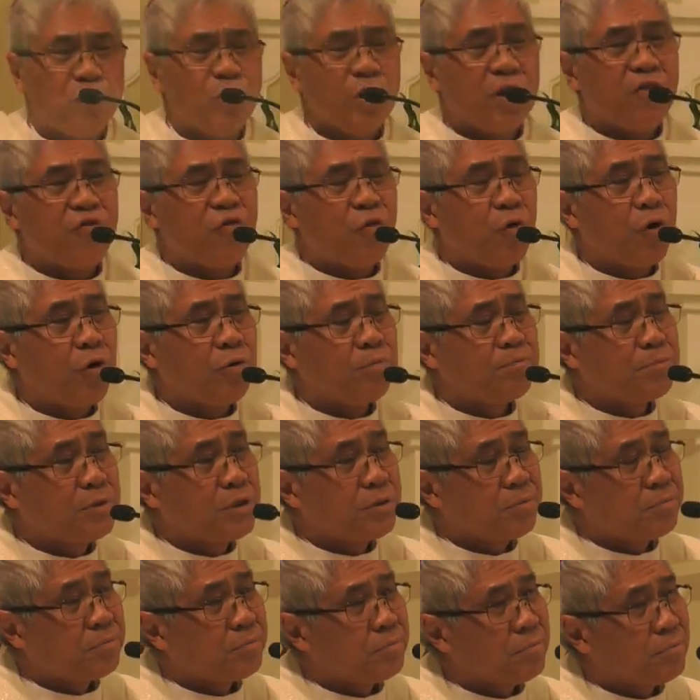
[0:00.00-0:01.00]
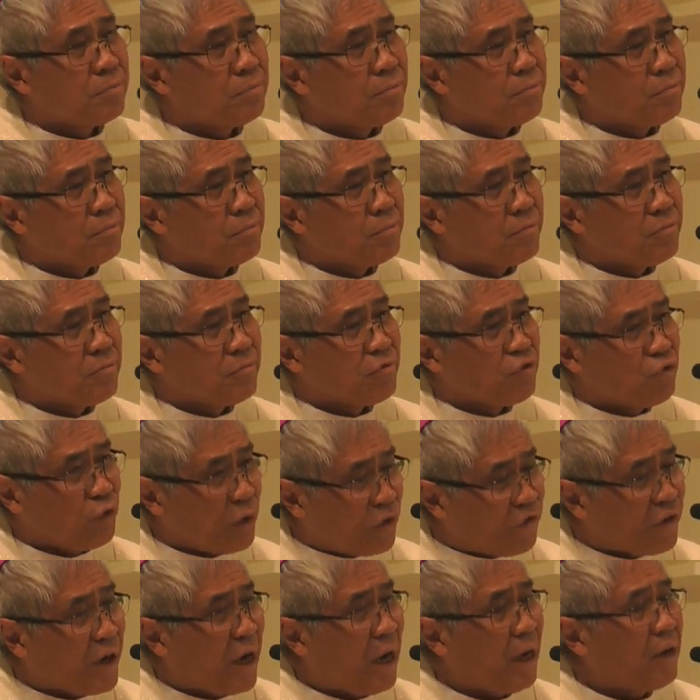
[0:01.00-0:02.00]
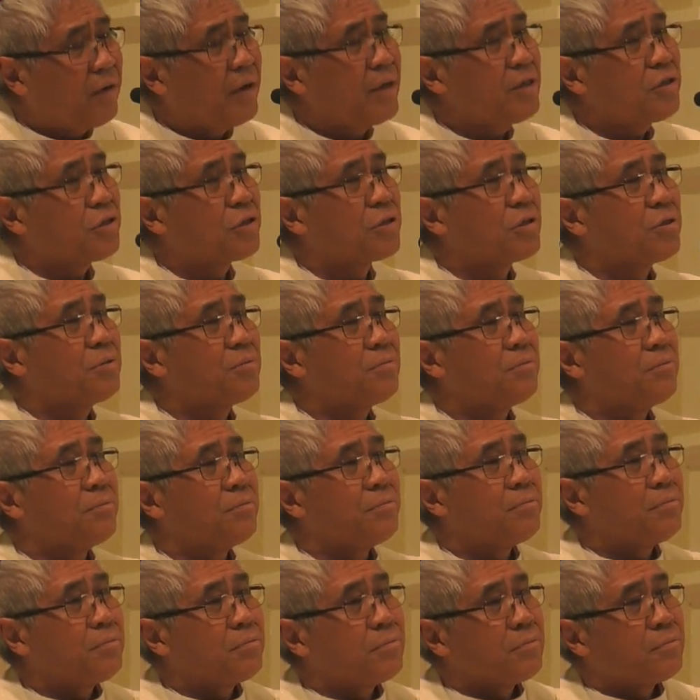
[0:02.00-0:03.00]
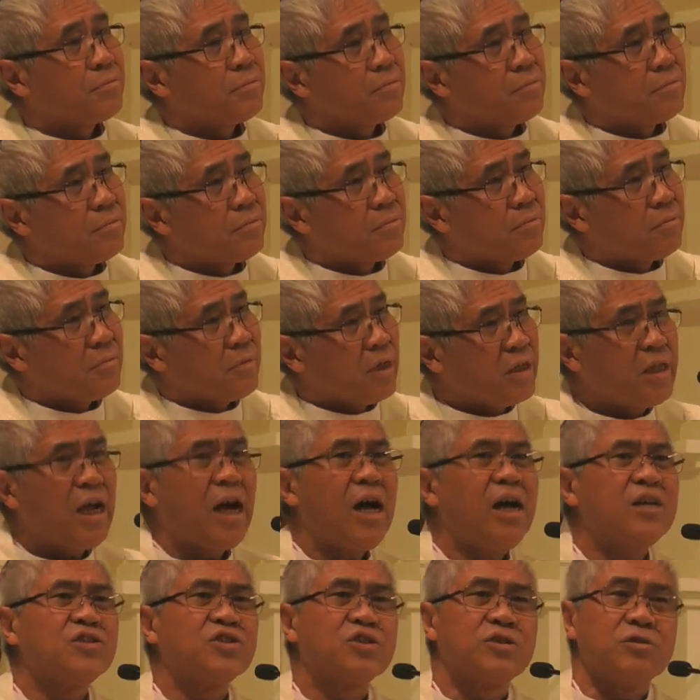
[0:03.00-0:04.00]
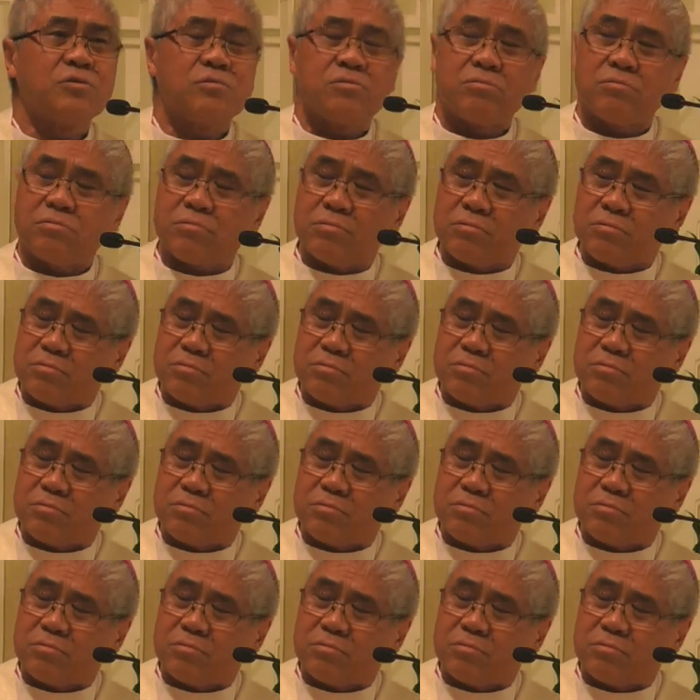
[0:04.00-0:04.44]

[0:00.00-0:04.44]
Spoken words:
full of hope, full of courage. And I ask you,